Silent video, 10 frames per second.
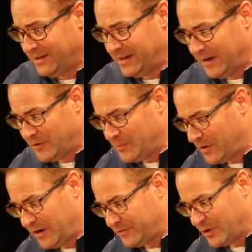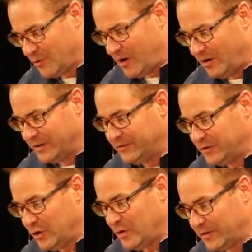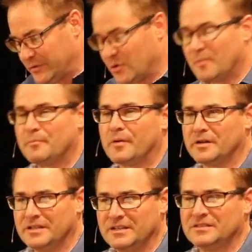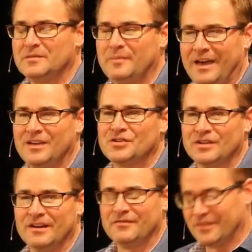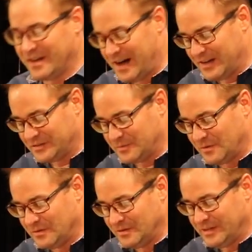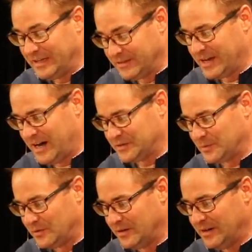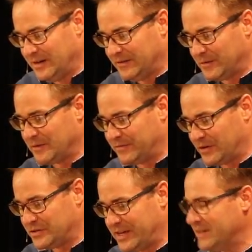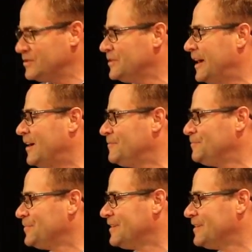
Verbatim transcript: in every prayer for you all in view of your participation of the gospel, in the gospel from the first day until now.